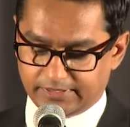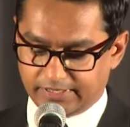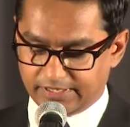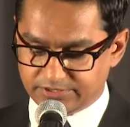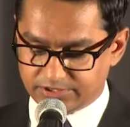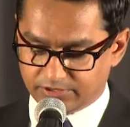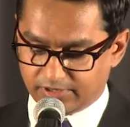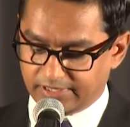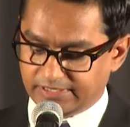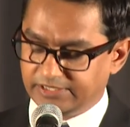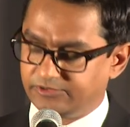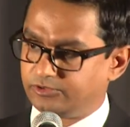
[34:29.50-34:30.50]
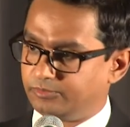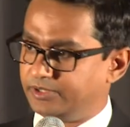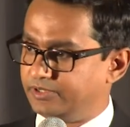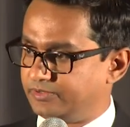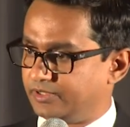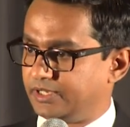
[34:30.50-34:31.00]
Engine oil needs to be
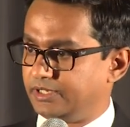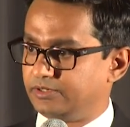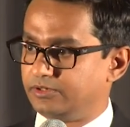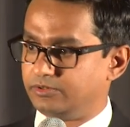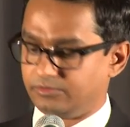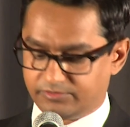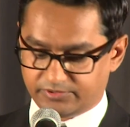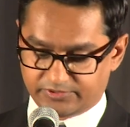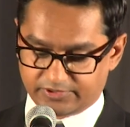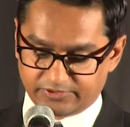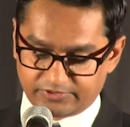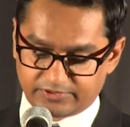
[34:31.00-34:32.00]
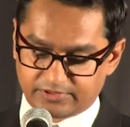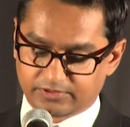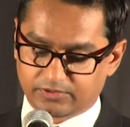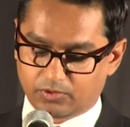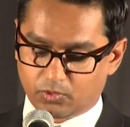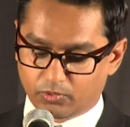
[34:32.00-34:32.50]
designed to resist
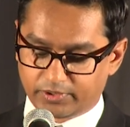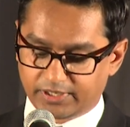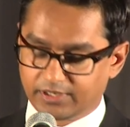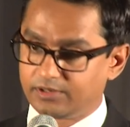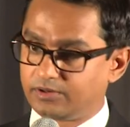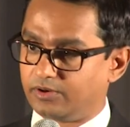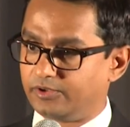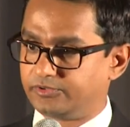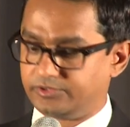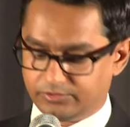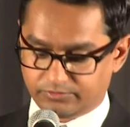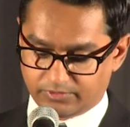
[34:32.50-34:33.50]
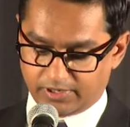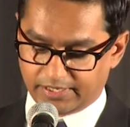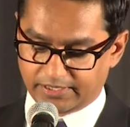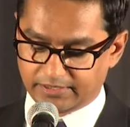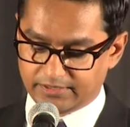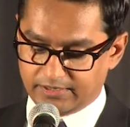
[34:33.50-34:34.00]
coking caused due to
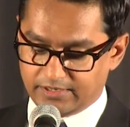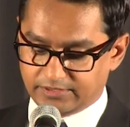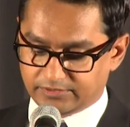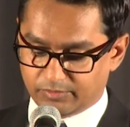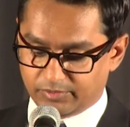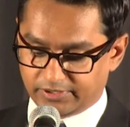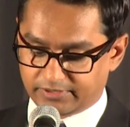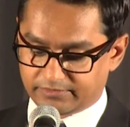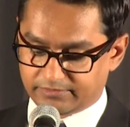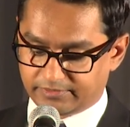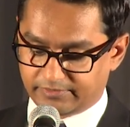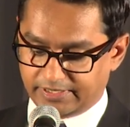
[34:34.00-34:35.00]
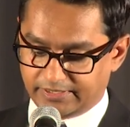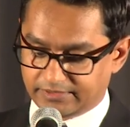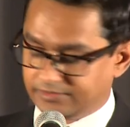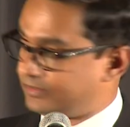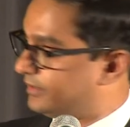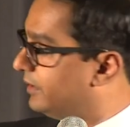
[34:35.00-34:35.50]
high thermal
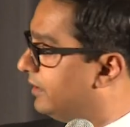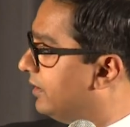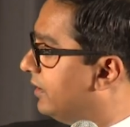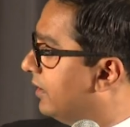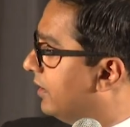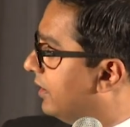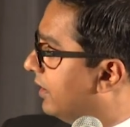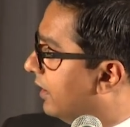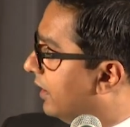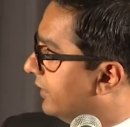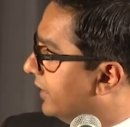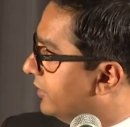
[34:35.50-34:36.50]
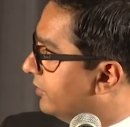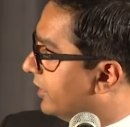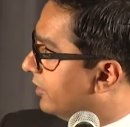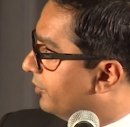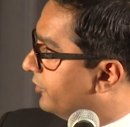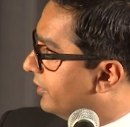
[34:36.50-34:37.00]
gradient that you
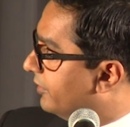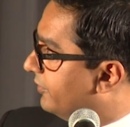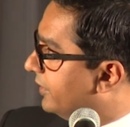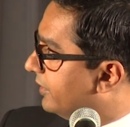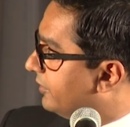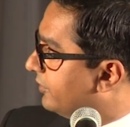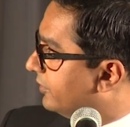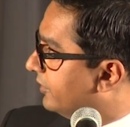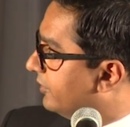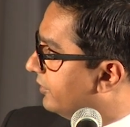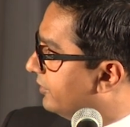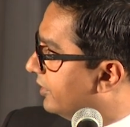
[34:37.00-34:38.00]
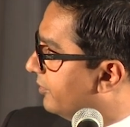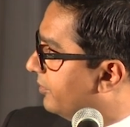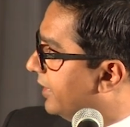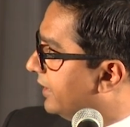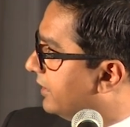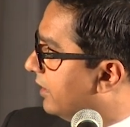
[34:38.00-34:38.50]
can observe here. So this is the
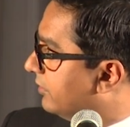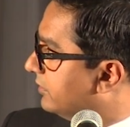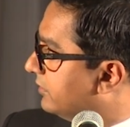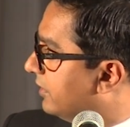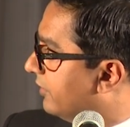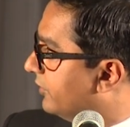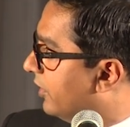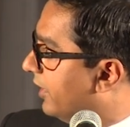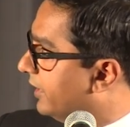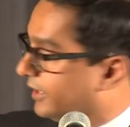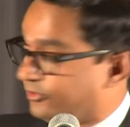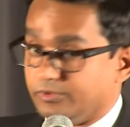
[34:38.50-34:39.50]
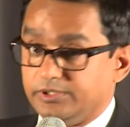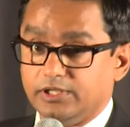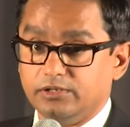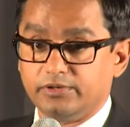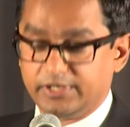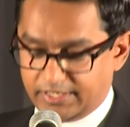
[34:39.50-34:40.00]
breakdown of the oil. That's what
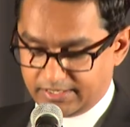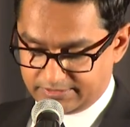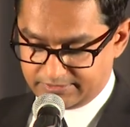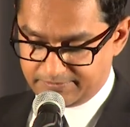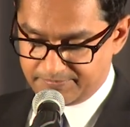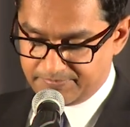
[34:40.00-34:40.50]
they're looking at.